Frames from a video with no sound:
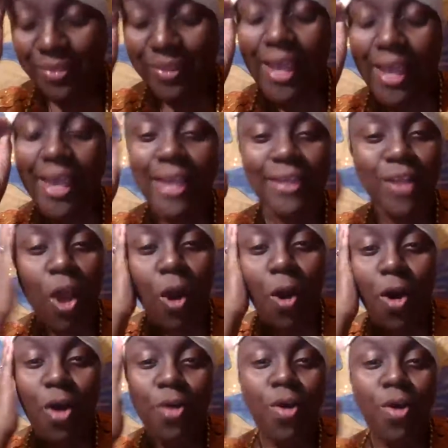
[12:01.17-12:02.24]
There ain't
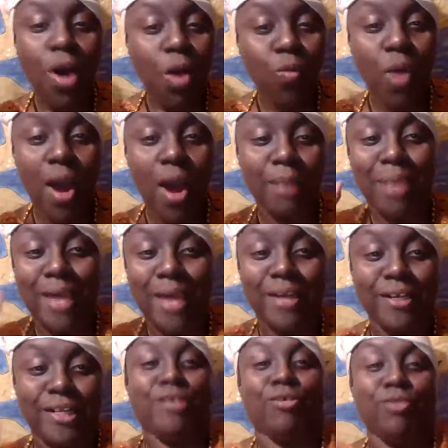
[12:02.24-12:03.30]
no one
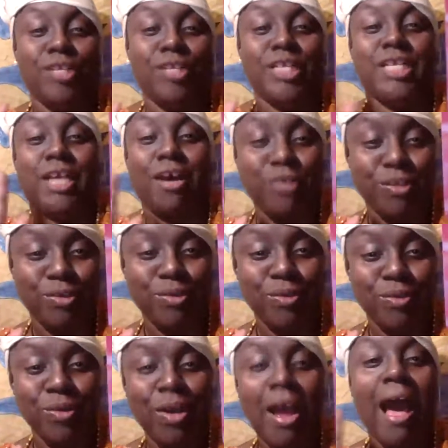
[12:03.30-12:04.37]
better than you to tell
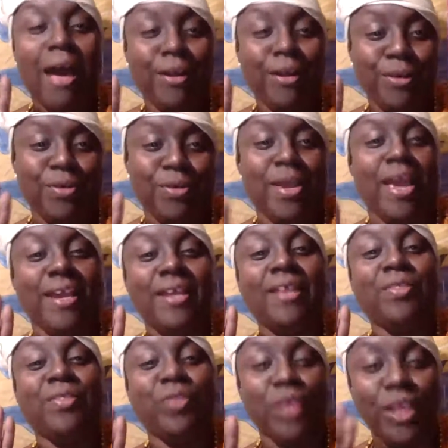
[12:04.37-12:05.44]
you how to create
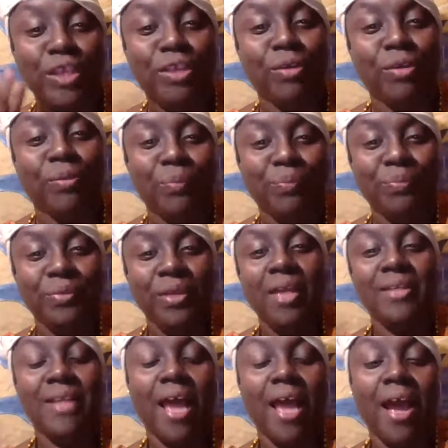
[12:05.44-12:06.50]
than you.
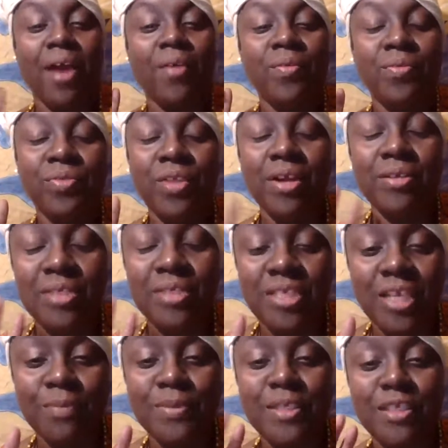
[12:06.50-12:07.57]
Now, there's
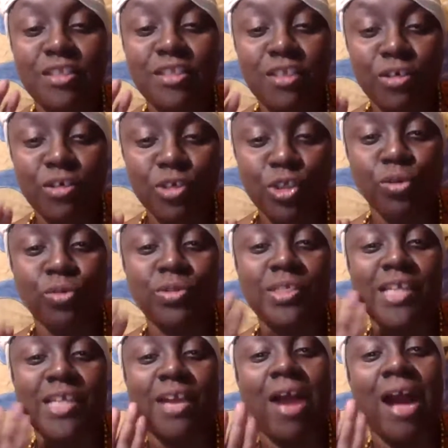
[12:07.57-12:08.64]
tips and there's
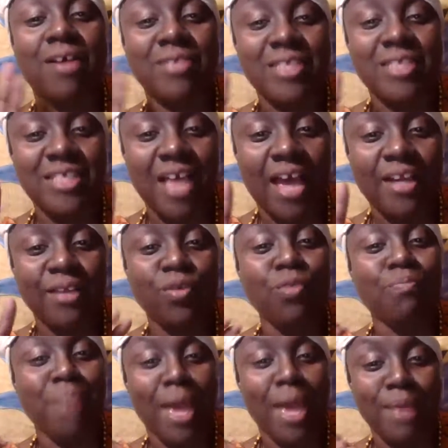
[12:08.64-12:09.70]
tools that are outside of
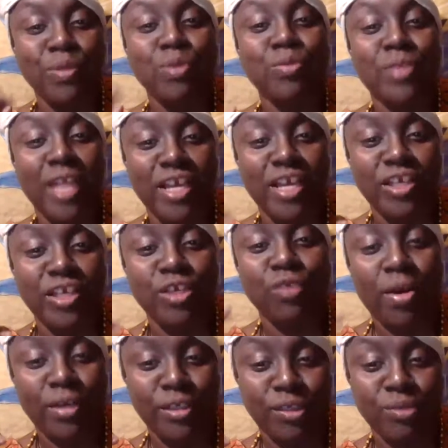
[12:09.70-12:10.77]
you. Maybe you think you
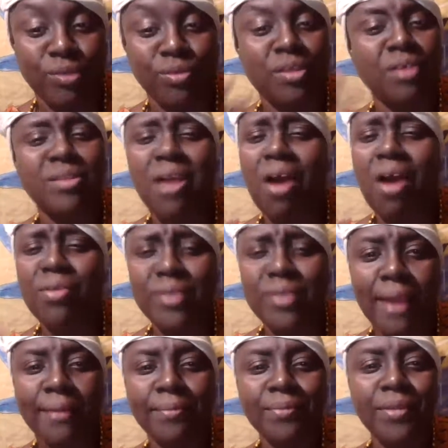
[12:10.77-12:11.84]
want to use those.
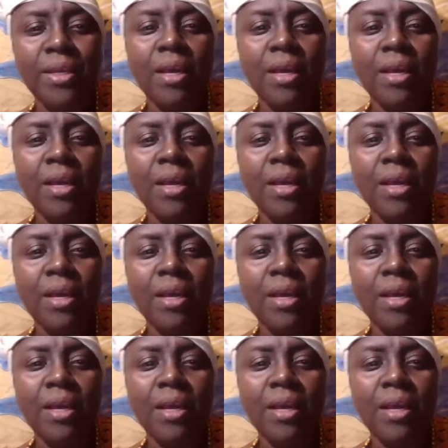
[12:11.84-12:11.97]
Okay.